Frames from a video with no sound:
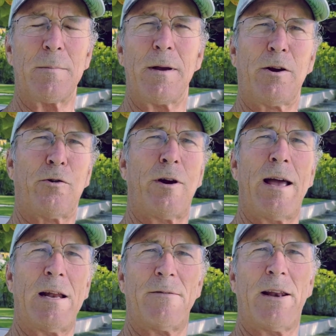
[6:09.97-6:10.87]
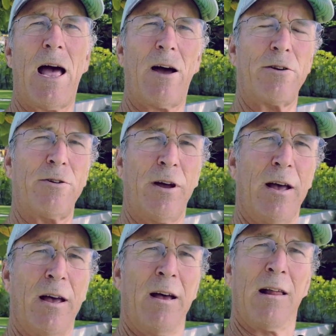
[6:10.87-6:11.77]
to be creative in how you
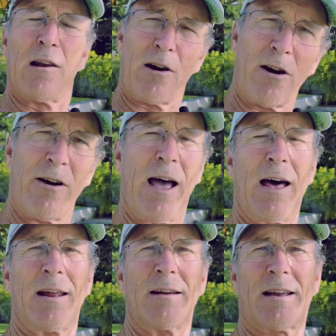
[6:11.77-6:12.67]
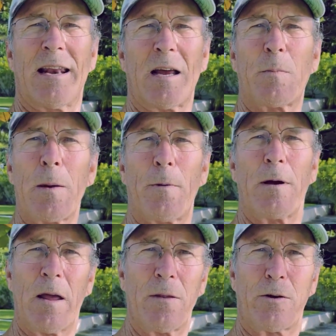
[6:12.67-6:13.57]
learn how to connect people
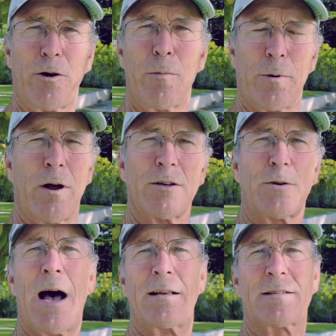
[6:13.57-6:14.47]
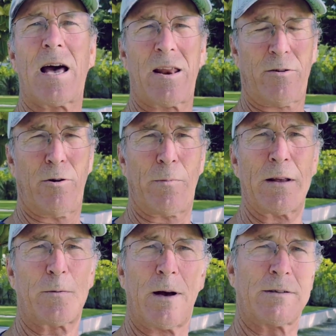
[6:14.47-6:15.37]
in the group, but also outside of the group.
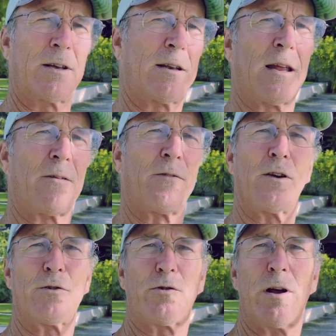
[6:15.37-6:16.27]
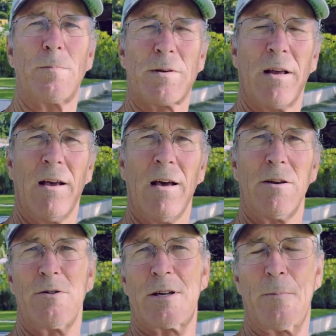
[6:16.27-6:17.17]
That's why it's good to take field trips,
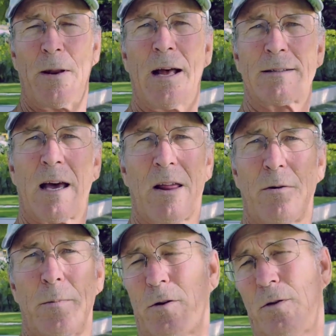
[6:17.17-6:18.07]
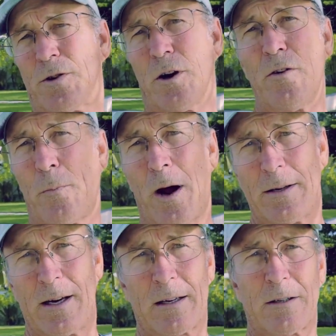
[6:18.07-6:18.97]
do something outside of the group, do serve
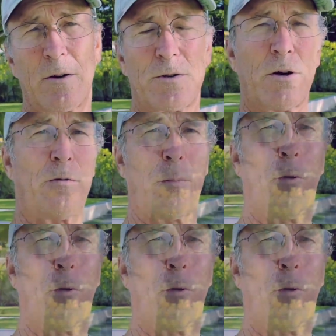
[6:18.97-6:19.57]
projects, go serve the